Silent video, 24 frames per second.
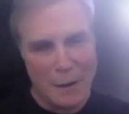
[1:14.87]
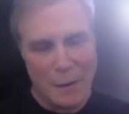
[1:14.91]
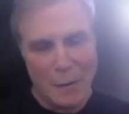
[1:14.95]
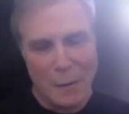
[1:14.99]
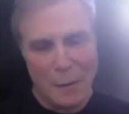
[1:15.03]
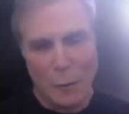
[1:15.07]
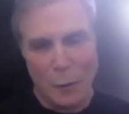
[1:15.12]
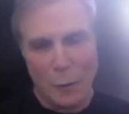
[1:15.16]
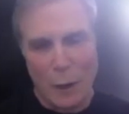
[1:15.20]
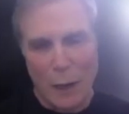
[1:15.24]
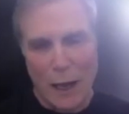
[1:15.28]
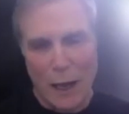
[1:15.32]

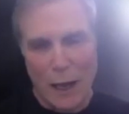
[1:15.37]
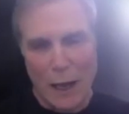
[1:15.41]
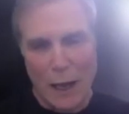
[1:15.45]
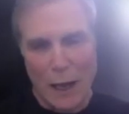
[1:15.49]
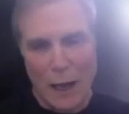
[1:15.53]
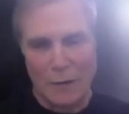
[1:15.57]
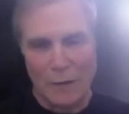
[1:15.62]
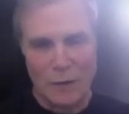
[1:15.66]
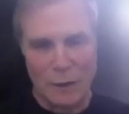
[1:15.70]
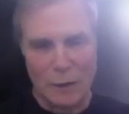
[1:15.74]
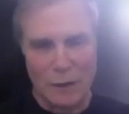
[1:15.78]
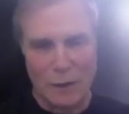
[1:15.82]
what I
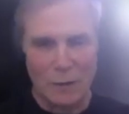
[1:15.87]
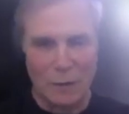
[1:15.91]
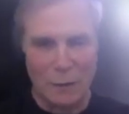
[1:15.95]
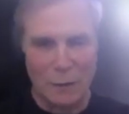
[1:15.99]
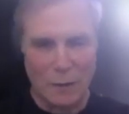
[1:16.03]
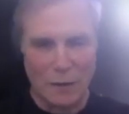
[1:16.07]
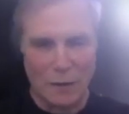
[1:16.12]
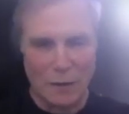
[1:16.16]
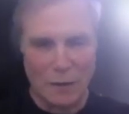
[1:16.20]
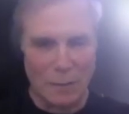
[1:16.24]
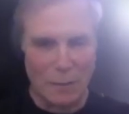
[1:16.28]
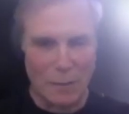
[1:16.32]

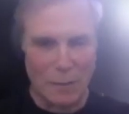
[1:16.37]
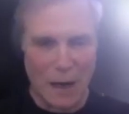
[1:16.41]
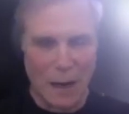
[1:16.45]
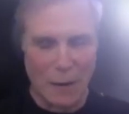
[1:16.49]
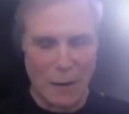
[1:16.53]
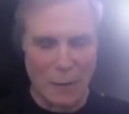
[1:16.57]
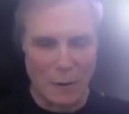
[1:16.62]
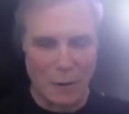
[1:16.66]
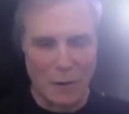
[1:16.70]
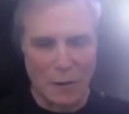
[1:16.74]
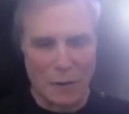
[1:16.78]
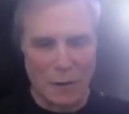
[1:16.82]
consider is
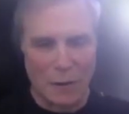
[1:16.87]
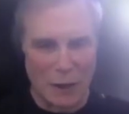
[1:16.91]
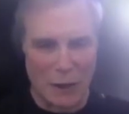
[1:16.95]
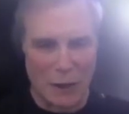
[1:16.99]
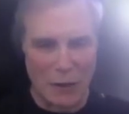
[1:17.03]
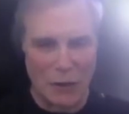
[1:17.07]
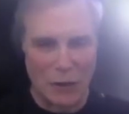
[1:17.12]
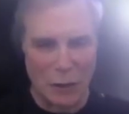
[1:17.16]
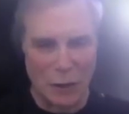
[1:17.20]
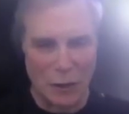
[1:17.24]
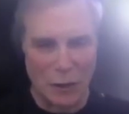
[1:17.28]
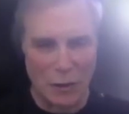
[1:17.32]

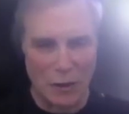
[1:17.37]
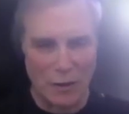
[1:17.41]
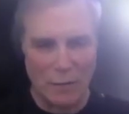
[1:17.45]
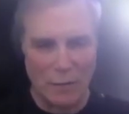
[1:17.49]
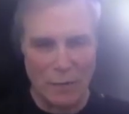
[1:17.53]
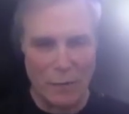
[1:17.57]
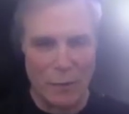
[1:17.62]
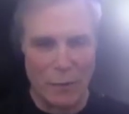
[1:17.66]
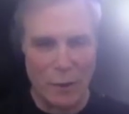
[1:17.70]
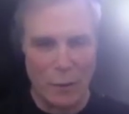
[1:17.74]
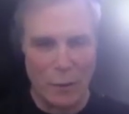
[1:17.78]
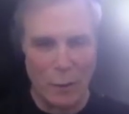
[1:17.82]
democratization of
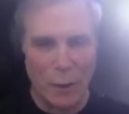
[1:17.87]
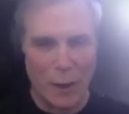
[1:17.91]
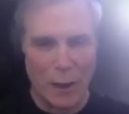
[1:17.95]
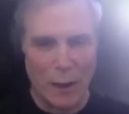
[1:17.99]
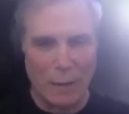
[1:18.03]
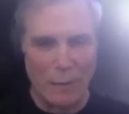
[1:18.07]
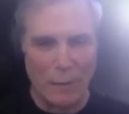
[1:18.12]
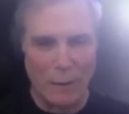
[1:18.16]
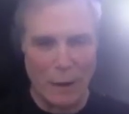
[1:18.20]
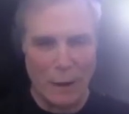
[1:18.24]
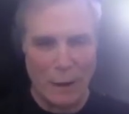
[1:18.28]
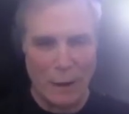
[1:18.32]
the
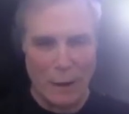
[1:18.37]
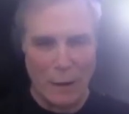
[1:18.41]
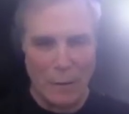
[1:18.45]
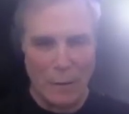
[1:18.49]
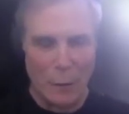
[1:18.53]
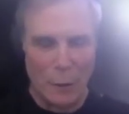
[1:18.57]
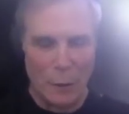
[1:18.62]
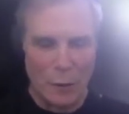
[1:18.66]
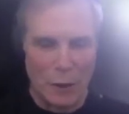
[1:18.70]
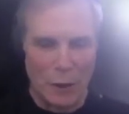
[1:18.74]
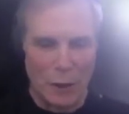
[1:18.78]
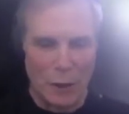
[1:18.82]
web,
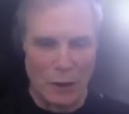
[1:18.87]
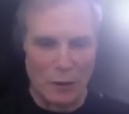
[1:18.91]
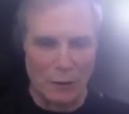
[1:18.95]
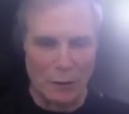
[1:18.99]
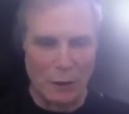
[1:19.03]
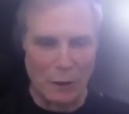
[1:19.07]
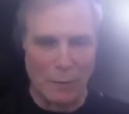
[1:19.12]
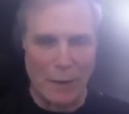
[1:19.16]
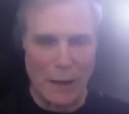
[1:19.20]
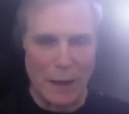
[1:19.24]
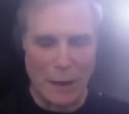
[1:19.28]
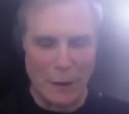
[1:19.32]

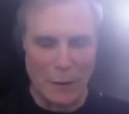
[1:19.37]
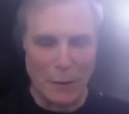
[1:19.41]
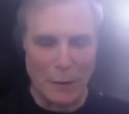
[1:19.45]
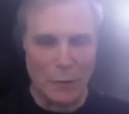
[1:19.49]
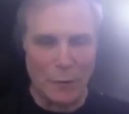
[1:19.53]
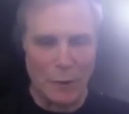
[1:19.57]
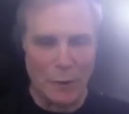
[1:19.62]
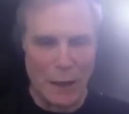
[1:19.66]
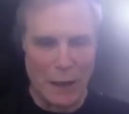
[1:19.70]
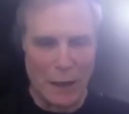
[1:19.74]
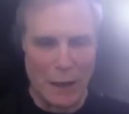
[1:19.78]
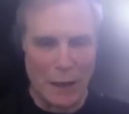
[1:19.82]
particularly about your
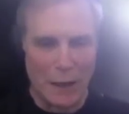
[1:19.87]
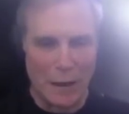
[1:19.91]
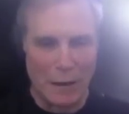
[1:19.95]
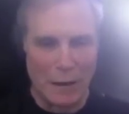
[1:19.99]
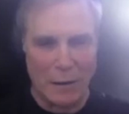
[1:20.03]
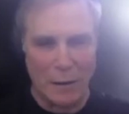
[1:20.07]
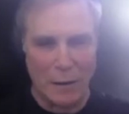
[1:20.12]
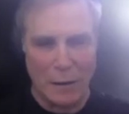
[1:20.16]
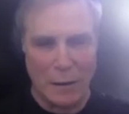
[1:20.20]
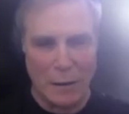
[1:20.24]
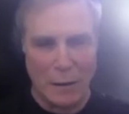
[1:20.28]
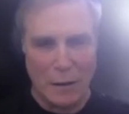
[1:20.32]
data.
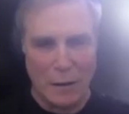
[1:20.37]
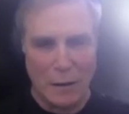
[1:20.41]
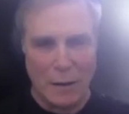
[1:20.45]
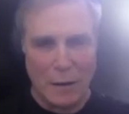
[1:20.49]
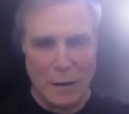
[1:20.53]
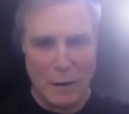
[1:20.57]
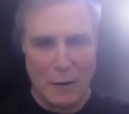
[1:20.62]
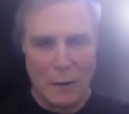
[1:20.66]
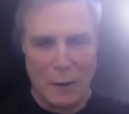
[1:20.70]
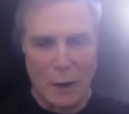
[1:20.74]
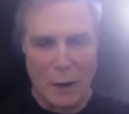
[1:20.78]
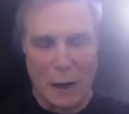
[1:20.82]

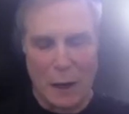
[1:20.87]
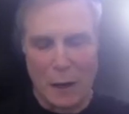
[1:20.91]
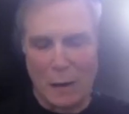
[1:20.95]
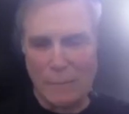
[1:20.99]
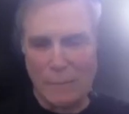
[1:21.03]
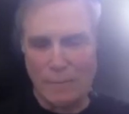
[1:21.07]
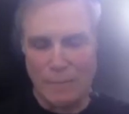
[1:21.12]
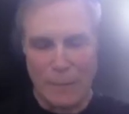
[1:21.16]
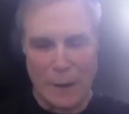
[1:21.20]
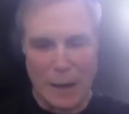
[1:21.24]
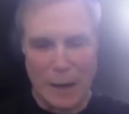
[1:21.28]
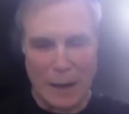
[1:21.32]
Mm-hmm. Um,
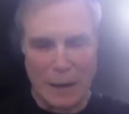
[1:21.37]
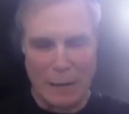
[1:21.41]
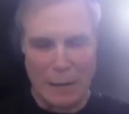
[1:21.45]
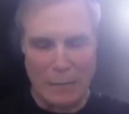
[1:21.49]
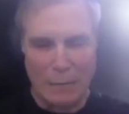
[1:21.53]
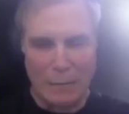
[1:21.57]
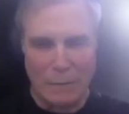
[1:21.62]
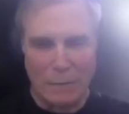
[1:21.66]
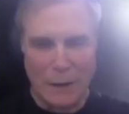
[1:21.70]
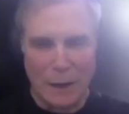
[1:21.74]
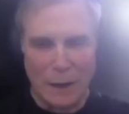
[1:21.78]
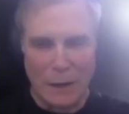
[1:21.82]
and
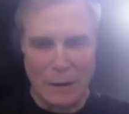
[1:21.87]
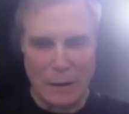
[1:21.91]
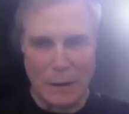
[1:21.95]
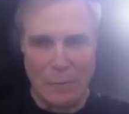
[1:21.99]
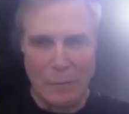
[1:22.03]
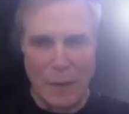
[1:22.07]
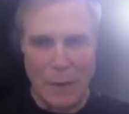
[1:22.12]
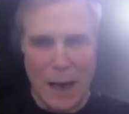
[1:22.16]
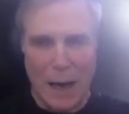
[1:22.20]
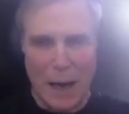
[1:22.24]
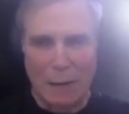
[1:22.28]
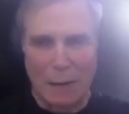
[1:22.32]
and the
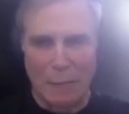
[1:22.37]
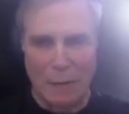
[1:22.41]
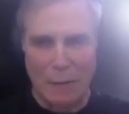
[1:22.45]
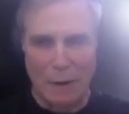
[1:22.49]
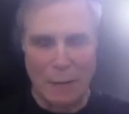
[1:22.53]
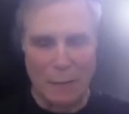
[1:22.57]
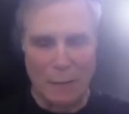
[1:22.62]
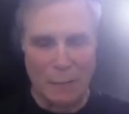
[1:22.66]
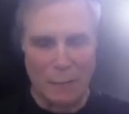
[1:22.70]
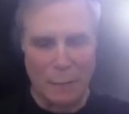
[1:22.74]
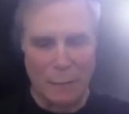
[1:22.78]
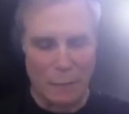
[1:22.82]

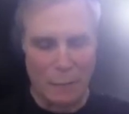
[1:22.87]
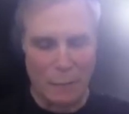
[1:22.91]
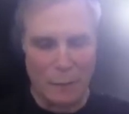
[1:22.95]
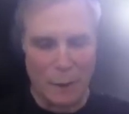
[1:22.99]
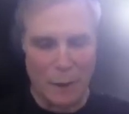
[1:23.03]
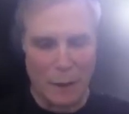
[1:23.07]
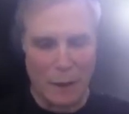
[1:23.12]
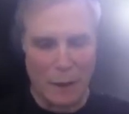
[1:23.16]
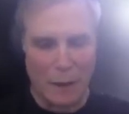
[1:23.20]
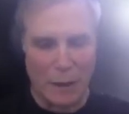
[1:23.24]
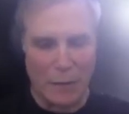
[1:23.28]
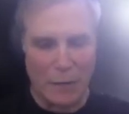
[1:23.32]
background for
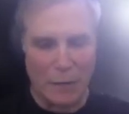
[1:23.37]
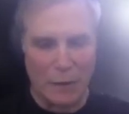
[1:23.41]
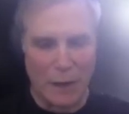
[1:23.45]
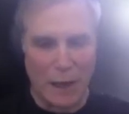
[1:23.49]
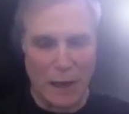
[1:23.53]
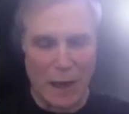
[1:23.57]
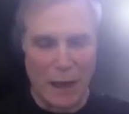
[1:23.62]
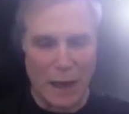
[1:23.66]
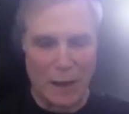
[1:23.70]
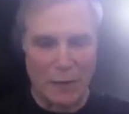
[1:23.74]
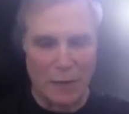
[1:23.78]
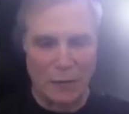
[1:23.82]
me is
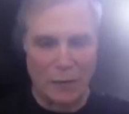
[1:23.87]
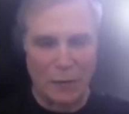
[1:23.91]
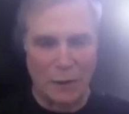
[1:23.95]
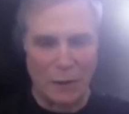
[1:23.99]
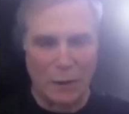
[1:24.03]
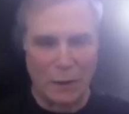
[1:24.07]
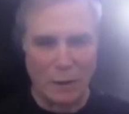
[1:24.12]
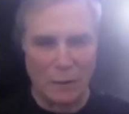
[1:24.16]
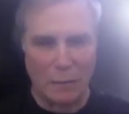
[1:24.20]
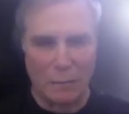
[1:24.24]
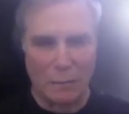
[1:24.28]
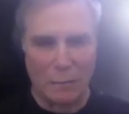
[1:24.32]
I
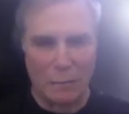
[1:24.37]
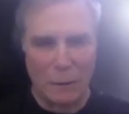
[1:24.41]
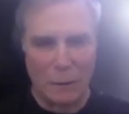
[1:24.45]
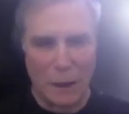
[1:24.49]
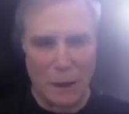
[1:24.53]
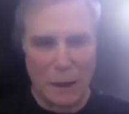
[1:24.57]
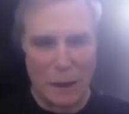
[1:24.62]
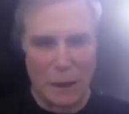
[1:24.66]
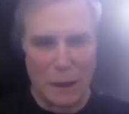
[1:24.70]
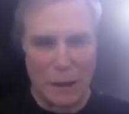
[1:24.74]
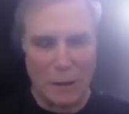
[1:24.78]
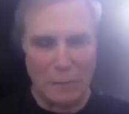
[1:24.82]
actually
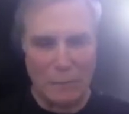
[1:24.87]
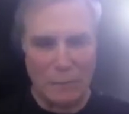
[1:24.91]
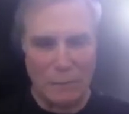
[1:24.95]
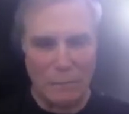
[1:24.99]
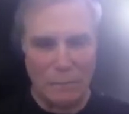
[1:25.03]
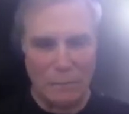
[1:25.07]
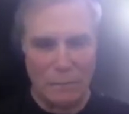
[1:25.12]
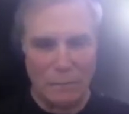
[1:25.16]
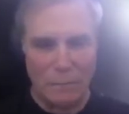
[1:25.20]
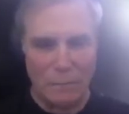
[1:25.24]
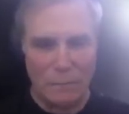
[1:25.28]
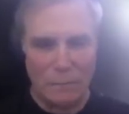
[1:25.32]
uh,
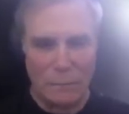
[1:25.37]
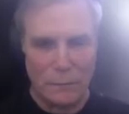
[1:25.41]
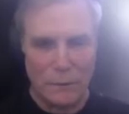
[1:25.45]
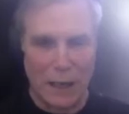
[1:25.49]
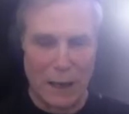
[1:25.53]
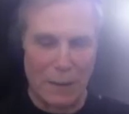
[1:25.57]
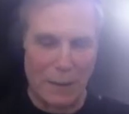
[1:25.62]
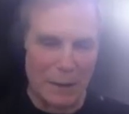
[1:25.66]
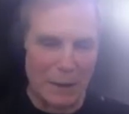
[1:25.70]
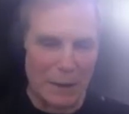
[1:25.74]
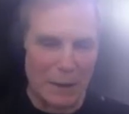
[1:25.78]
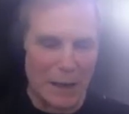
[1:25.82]

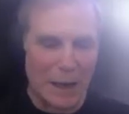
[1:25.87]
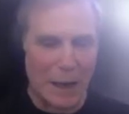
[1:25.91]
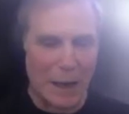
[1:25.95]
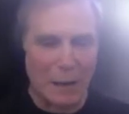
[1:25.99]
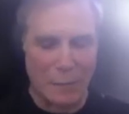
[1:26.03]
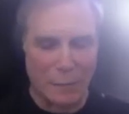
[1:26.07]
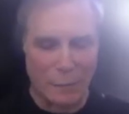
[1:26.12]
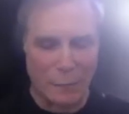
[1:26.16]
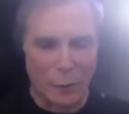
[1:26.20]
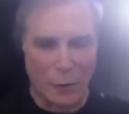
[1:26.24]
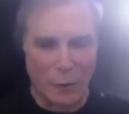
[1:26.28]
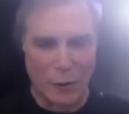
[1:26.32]
came into
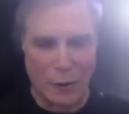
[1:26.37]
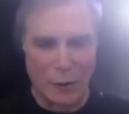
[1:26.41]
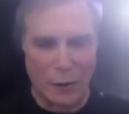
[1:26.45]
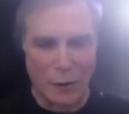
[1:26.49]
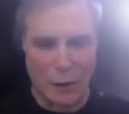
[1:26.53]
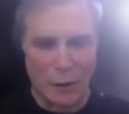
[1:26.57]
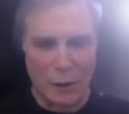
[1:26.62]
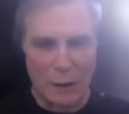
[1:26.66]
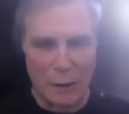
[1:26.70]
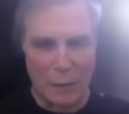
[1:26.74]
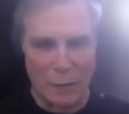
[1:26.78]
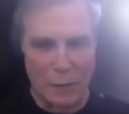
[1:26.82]

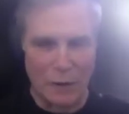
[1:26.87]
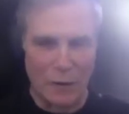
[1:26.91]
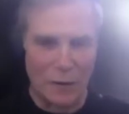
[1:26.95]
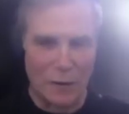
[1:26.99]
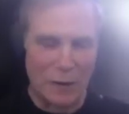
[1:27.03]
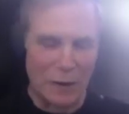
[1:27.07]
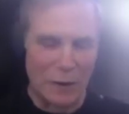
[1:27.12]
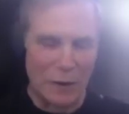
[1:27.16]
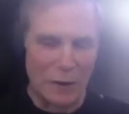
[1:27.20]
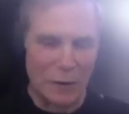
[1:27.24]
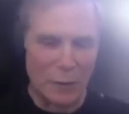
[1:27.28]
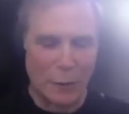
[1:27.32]
California. I was a
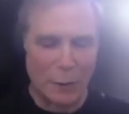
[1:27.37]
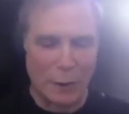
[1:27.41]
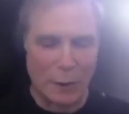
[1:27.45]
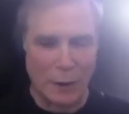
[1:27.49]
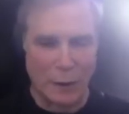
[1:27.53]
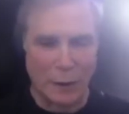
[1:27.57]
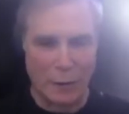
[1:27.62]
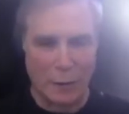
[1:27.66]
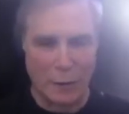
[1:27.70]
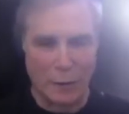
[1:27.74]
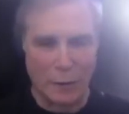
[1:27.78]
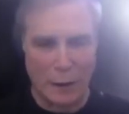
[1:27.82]
tennis
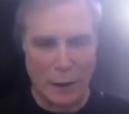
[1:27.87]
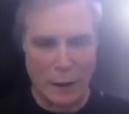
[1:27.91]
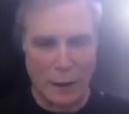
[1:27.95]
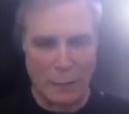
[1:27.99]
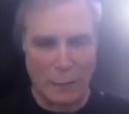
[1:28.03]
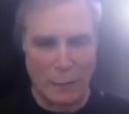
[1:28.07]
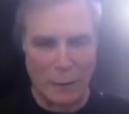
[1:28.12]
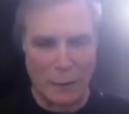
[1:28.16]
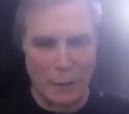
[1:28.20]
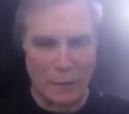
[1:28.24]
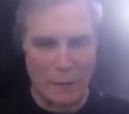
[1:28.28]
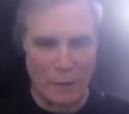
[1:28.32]
player, and I
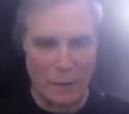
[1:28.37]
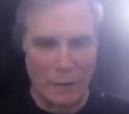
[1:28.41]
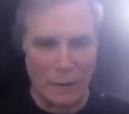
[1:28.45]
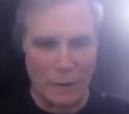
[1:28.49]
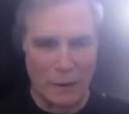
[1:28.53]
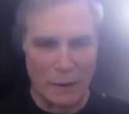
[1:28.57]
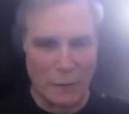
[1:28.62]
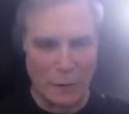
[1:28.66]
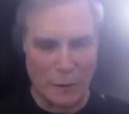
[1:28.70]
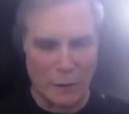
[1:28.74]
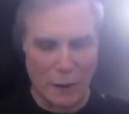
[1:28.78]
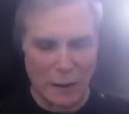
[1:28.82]
went to. I
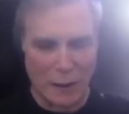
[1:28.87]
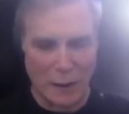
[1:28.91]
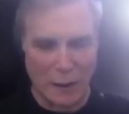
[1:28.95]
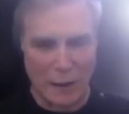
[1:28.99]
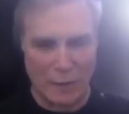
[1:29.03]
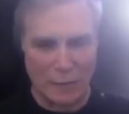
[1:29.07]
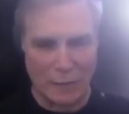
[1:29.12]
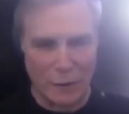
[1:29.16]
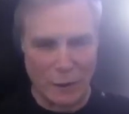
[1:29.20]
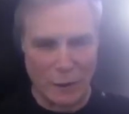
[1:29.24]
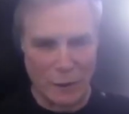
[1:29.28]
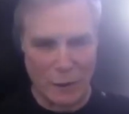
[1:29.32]
was lucky
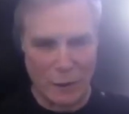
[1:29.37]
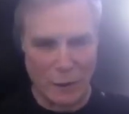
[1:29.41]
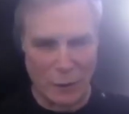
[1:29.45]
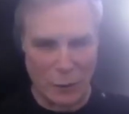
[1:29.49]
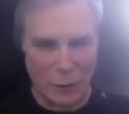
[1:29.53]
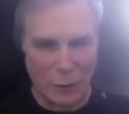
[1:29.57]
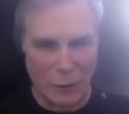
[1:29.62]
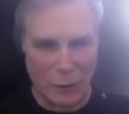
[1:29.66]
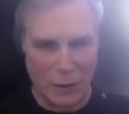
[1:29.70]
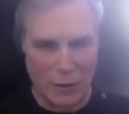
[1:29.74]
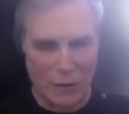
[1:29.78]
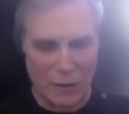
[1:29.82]
enough to go to
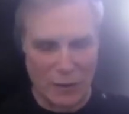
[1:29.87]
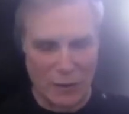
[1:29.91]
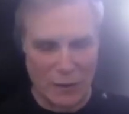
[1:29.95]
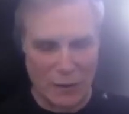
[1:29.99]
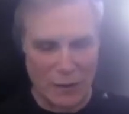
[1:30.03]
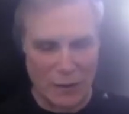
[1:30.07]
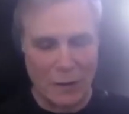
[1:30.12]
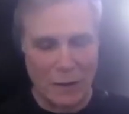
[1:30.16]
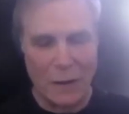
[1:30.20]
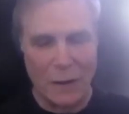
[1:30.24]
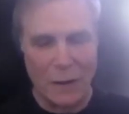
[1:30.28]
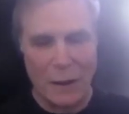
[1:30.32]
USC.